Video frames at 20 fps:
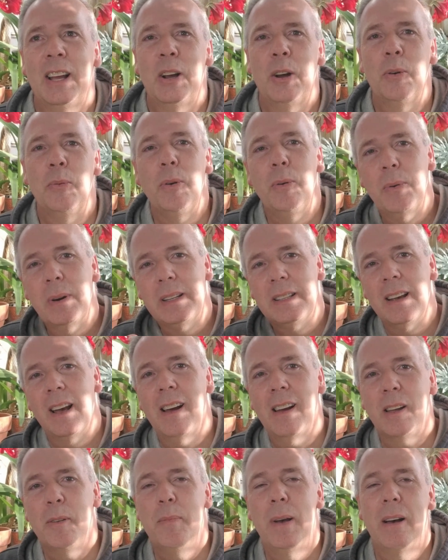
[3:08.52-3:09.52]
When we
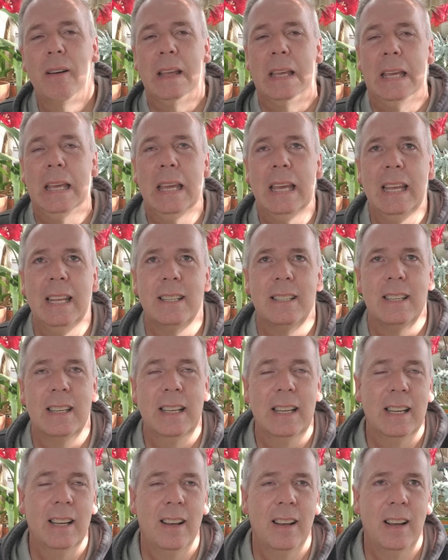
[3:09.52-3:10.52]
talk about heat,
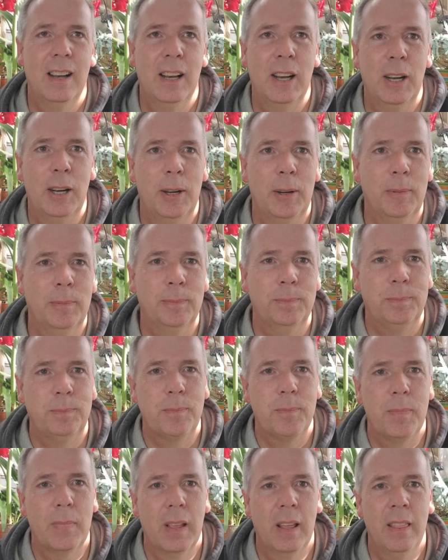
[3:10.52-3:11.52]

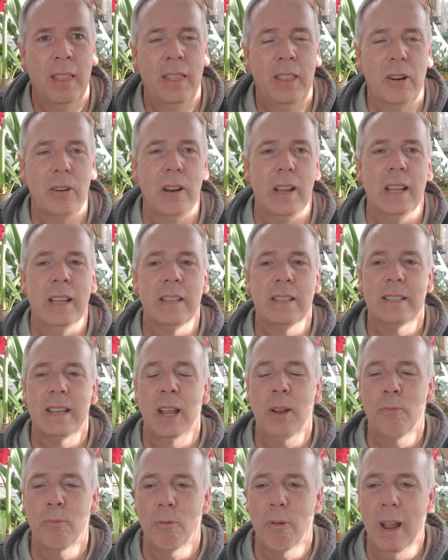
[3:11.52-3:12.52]
there is
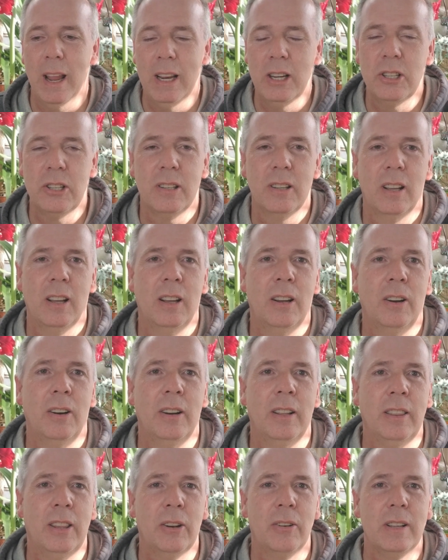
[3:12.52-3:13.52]
a range,
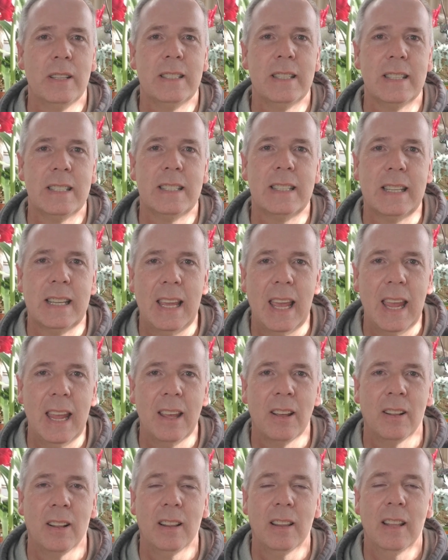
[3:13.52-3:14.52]
or there is a
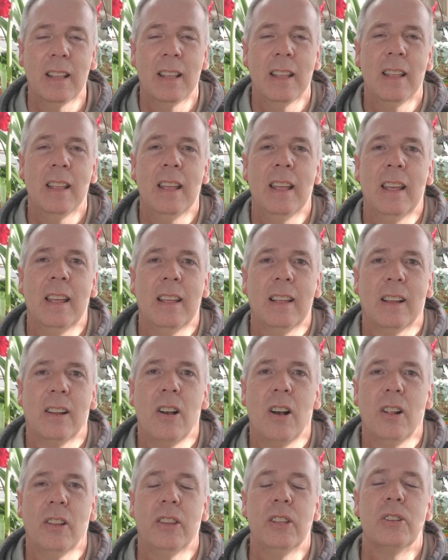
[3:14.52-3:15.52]
scale
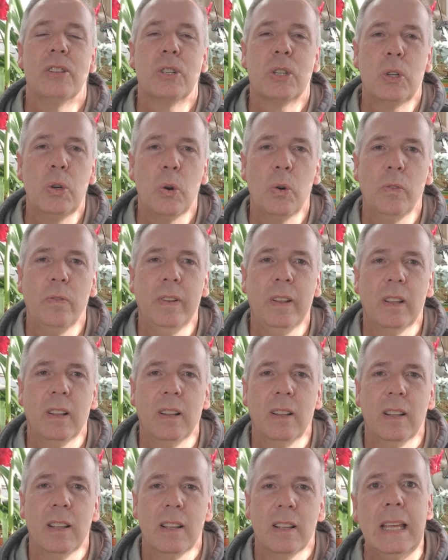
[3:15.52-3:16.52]
called the
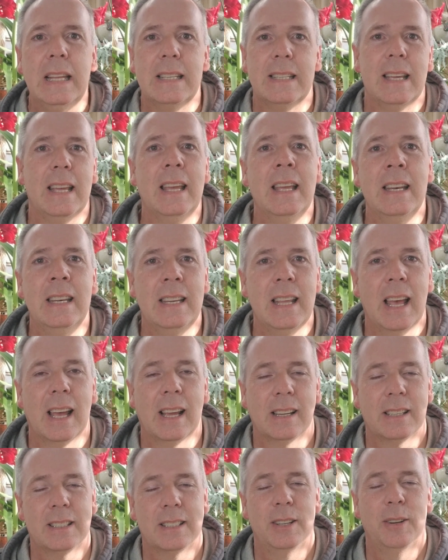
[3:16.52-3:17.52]
Scoville Heat
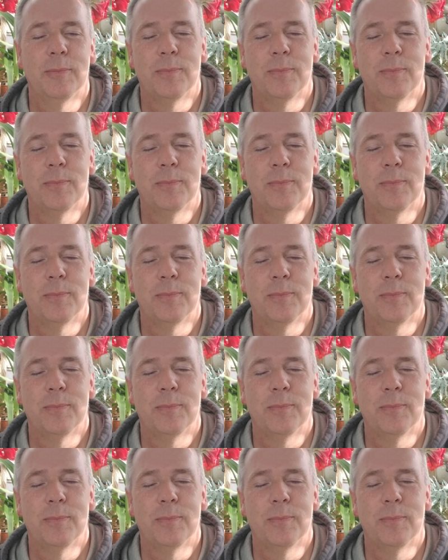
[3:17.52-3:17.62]
Index.